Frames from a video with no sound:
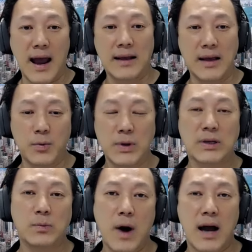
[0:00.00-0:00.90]
And, and the
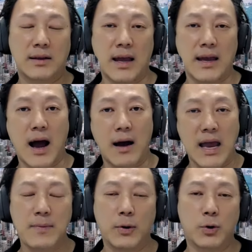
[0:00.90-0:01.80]
reason why they are
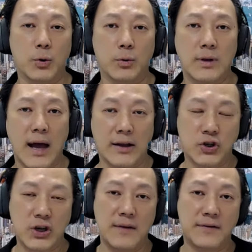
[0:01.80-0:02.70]
able to
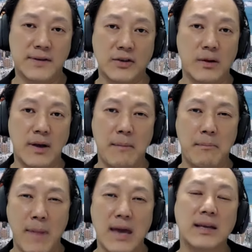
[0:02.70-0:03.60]
achieve such an
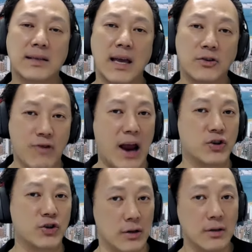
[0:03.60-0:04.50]
amazing
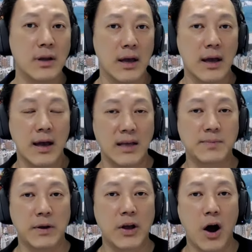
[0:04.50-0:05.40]
traction is
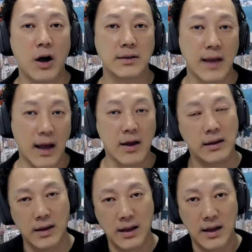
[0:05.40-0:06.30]
because,
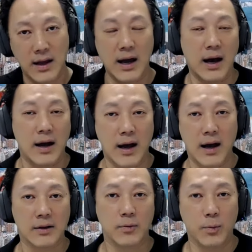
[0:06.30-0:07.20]
again,
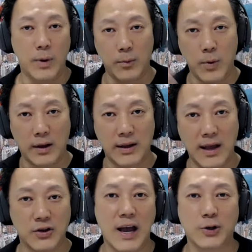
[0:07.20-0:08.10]
uh, when, when, I
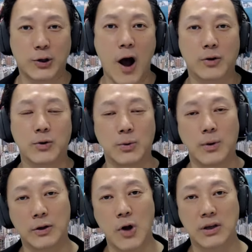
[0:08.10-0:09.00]
got a chance to talk
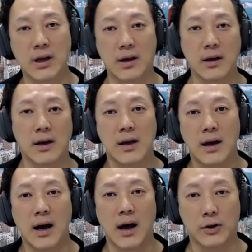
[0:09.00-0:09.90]
to uh, Dr.
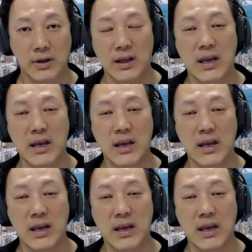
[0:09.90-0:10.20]
Uh, Dr.